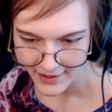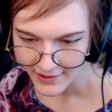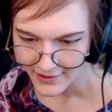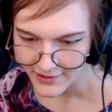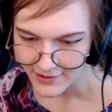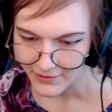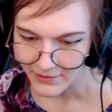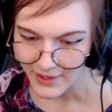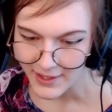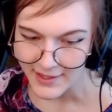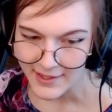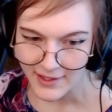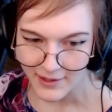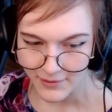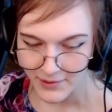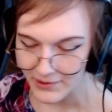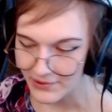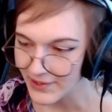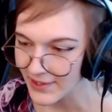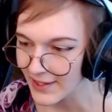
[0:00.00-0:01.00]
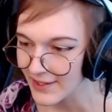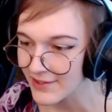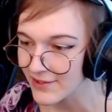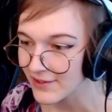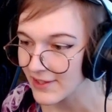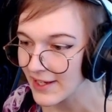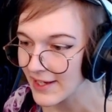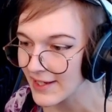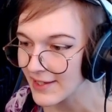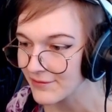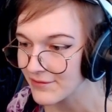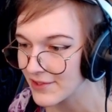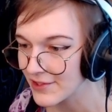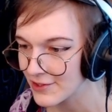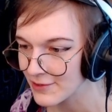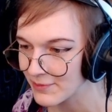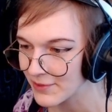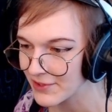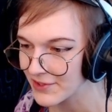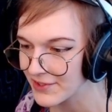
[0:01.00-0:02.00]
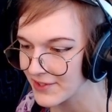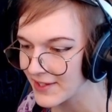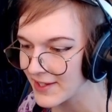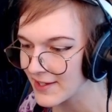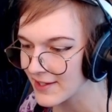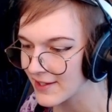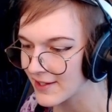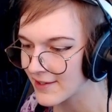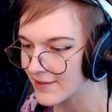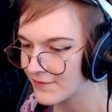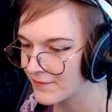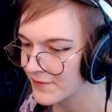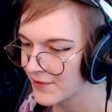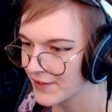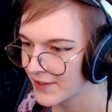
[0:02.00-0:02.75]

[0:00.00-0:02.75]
So right now we don't actually have the spawn data